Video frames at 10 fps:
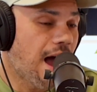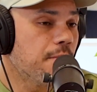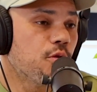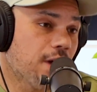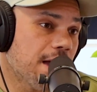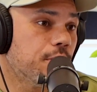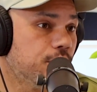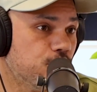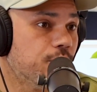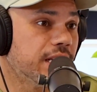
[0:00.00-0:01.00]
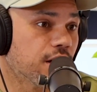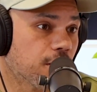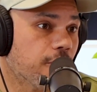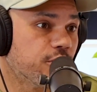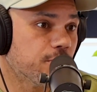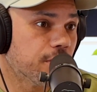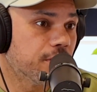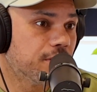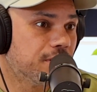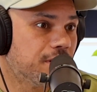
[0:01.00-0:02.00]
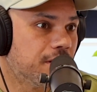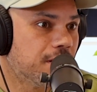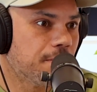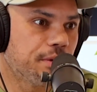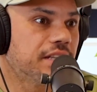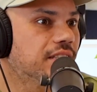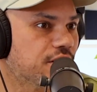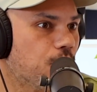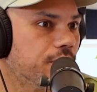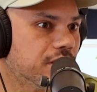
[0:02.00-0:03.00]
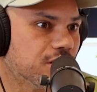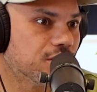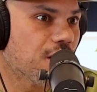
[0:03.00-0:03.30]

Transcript: I'm okay with you being uncomfortable because I know where this is